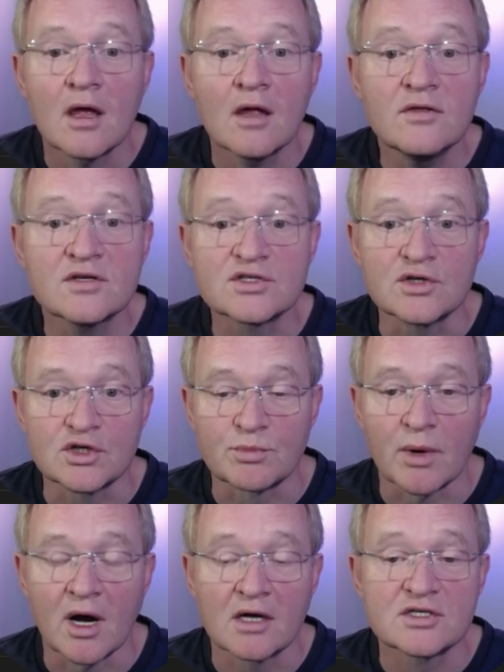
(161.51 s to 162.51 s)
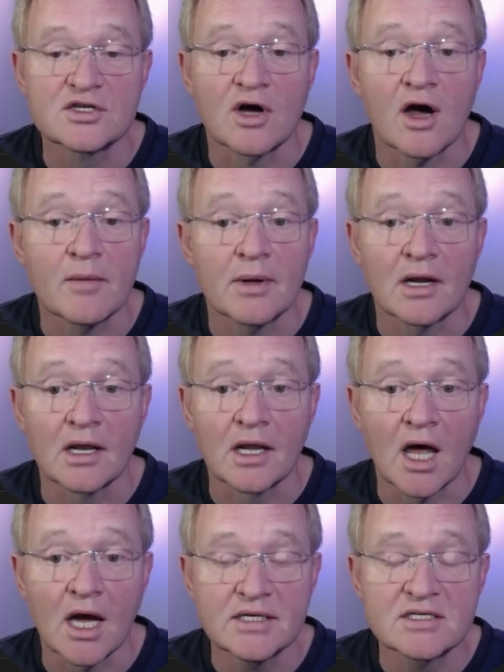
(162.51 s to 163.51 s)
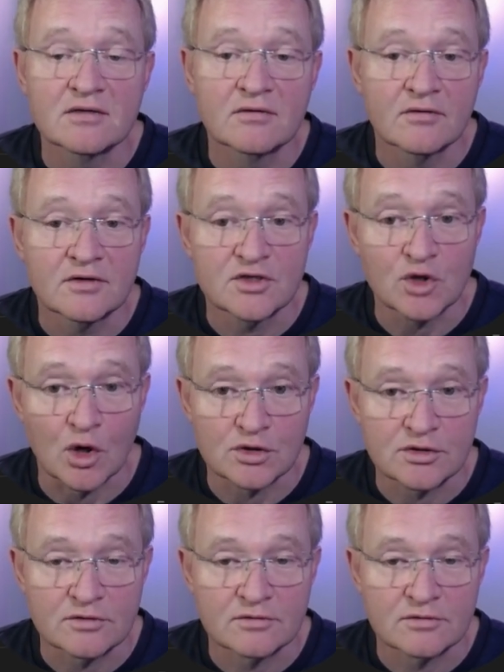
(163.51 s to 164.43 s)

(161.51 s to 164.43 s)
In the search bar, type light dot.